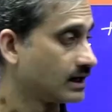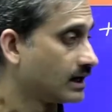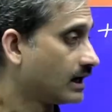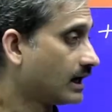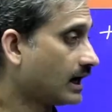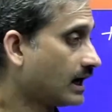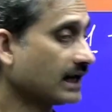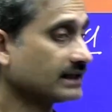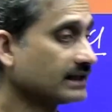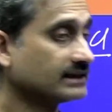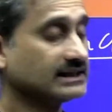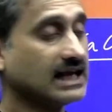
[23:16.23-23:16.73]

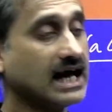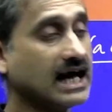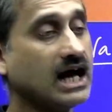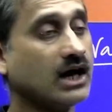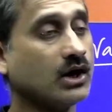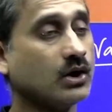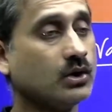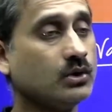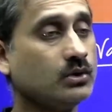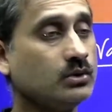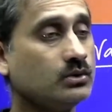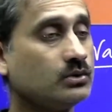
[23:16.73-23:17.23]
And
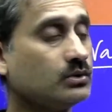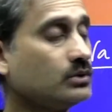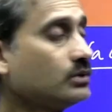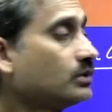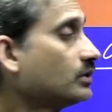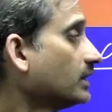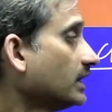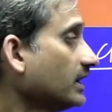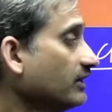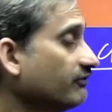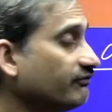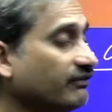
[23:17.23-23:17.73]
now,
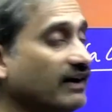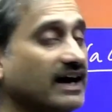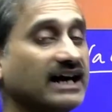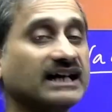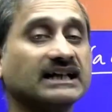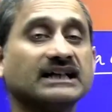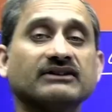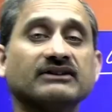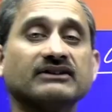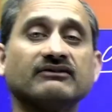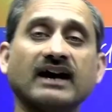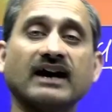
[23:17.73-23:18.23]
if I
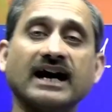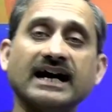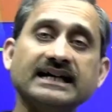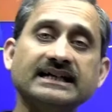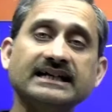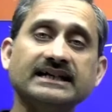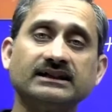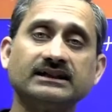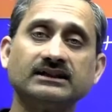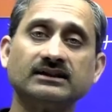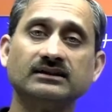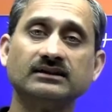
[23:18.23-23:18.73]
divide
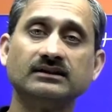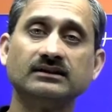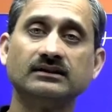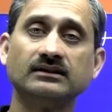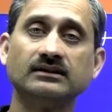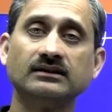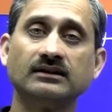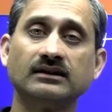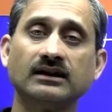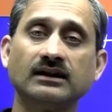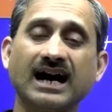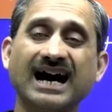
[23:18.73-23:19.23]
it,
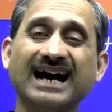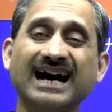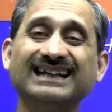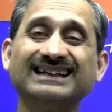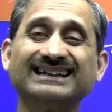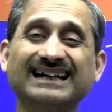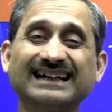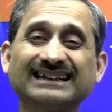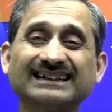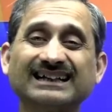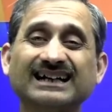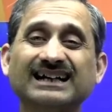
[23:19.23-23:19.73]
I will
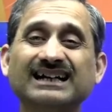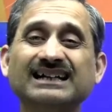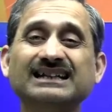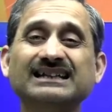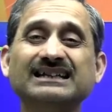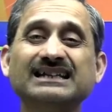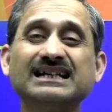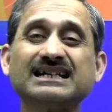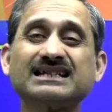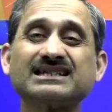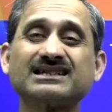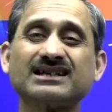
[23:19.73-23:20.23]
get a
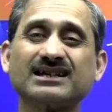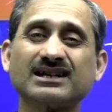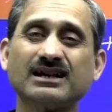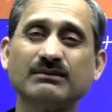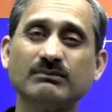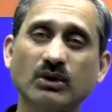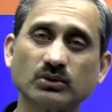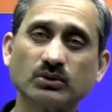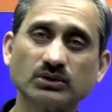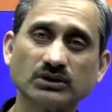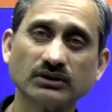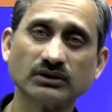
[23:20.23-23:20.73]
lesser
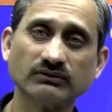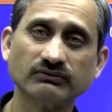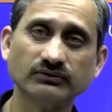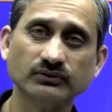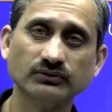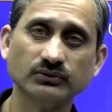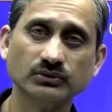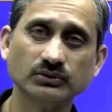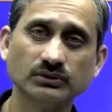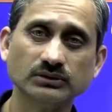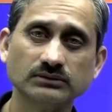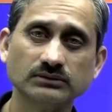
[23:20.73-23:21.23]
amount of food.